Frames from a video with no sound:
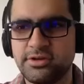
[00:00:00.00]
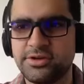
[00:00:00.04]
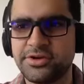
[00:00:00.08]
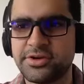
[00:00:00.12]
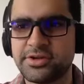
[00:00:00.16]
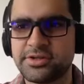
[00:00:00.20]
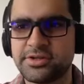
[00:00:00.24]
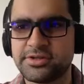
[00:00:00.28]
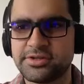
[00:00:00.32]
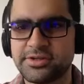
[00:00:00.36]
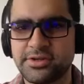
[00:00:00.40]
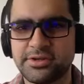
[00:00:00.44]

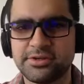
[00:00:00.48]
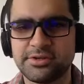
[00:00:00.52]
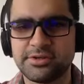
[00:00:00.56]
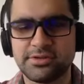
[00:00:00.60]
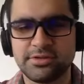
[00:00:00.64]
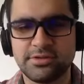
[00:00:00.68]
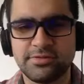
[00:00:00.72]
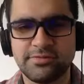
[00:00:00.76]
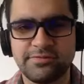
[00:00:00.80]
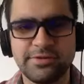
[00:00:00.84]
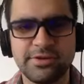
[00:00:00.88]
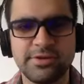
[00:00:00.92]
interesting, sir.
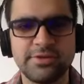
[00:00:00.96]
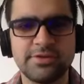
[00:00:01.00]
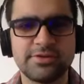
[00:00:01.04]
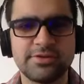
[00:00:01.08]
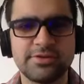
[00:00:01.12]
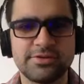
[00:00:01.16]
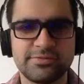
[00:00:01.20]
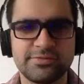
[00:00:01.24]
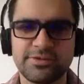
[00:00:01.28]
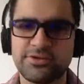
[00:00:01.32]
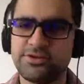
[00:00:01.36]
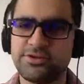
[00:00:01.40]
The figures
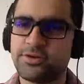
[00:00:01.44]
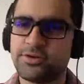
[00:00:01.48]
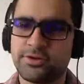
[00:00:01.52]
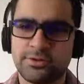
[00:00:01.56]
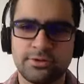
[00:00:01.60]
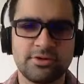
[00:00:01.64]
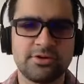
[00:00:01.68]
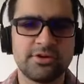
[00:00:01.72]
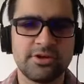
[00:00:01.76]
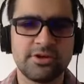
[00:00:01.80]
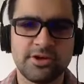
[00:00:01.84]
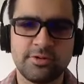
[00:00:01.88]
which you're
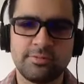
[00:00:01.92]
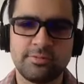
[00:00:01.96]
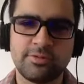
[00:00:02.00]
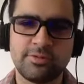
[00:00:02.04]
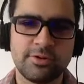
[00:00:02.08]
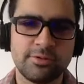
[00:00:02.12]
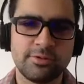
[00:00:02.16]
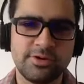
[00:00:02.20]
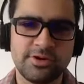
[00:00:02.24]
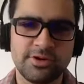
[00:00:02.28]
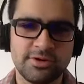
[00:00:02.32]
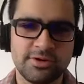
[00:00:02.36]
talking
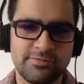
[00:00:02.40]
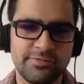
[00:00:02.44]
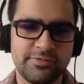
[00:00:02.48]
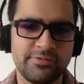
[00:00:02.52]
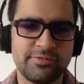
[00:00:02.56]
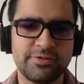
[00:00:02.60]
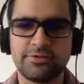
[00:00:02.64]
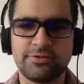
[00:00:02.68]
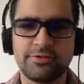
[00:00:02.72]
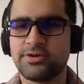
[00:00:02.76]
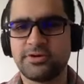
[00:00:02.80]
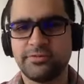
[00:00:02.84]
about,
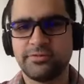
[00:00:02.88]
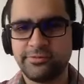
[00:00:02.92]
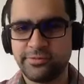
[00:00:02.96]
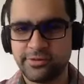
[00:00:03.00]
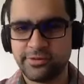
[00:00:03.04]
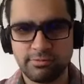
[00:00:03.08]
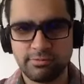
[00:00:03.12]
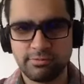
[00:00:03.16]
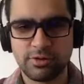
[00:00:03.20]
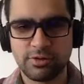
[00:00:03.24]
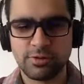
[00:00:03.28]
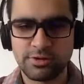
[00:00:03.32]
we were not
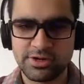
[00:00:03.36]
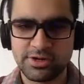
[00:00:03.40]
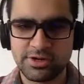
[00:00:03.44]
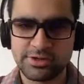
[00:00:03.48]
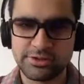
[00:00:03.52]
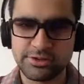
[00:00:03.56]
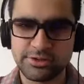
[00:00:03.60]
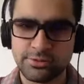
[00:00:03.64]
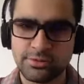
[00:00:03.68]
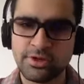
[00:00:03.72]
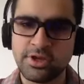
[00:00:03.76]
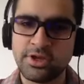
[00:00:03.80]
aware about it.
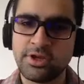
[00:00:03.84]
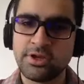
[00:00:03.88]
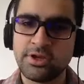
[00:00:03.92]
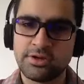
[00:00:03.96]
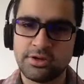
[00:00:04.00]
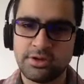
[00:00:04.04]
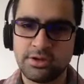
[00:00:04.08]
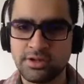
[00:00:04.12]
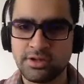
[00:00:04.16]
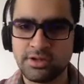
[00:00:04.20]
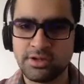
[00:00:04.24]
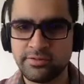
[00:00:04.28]
So
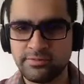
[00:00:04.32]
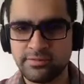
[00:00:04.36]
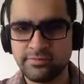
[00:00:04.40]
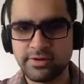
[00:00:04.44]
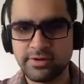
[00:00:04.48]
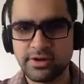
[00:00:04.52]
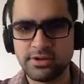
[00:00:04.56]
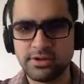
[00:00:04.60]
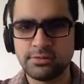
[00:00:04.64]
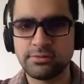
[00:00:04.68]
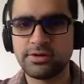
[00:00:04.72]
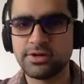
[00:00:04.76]
you give a
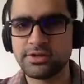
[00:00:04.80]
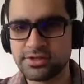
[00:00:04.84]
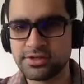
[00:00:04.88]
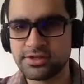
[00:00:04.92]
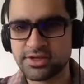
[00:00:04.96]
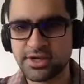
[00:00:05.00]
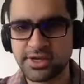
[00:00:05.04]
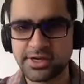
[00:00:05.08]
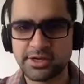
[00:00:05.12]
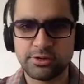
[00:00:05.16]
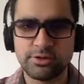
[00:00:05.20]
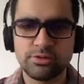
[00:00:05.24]
very good
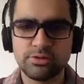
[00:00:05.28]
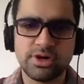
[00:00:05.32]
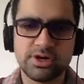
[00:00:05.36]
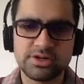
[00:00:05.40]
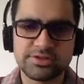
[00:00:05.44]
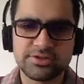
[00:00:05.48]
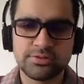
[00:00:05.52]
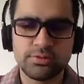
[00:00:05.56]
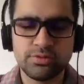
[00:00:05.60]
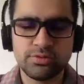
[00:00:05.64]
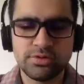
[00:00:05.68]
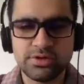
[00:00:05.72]
insight to our
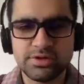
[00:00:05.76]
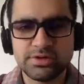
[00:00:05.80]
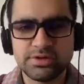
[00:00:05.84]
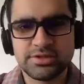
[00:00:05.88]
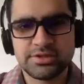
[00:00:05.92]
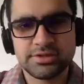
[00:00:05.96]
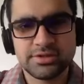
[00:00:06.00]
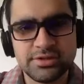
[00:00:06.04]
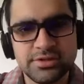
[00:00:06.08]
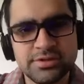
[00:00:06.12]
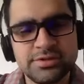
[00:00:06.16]
students.